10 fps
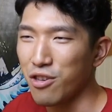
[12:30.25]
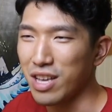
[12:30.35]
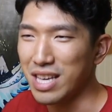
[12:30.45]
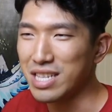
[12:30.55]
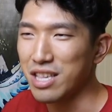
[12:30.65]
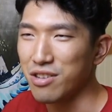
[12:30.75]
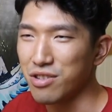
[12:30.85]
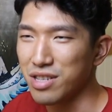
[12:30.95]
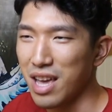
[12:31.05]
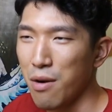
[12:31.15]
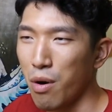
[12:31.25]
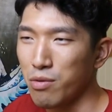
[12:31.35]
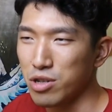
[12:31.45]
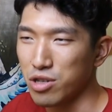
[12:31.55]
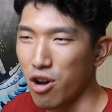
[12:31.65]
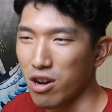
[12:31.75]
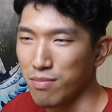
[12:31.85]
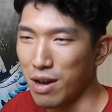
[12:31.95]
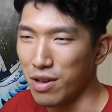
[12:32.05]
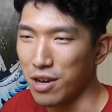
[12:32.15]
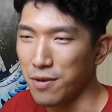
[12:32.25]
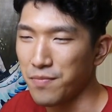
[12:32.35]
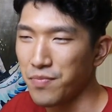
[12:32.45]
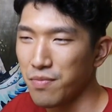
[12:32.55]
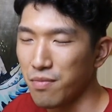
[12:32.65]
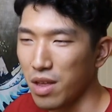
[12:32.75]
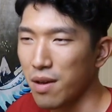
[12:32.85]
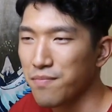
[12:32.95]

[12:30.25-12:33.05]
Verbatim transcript: you can easily understand what we just talked about here. Okay?